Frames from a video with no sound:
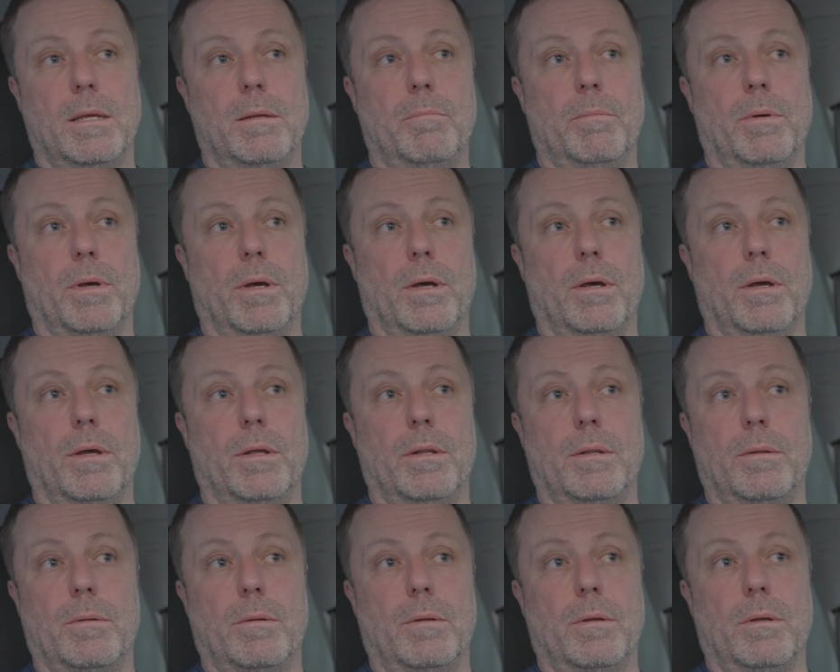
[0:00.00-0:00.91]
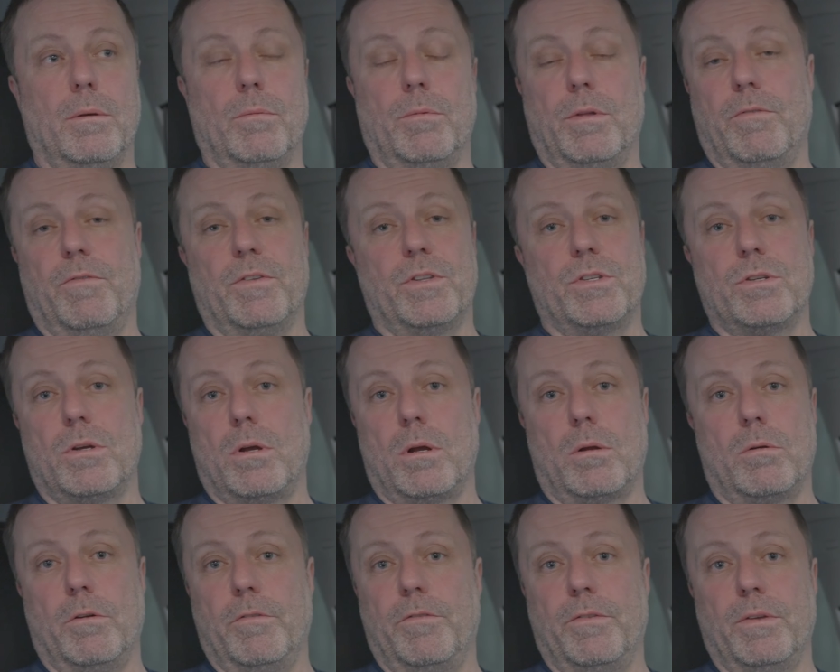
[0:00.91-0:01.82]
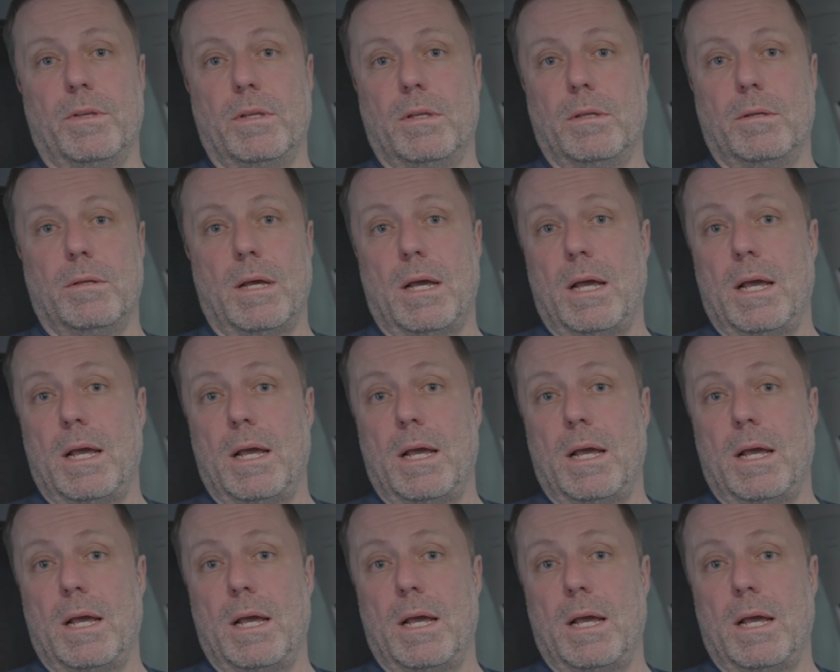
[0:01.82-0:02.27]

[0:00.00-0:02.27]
but with photography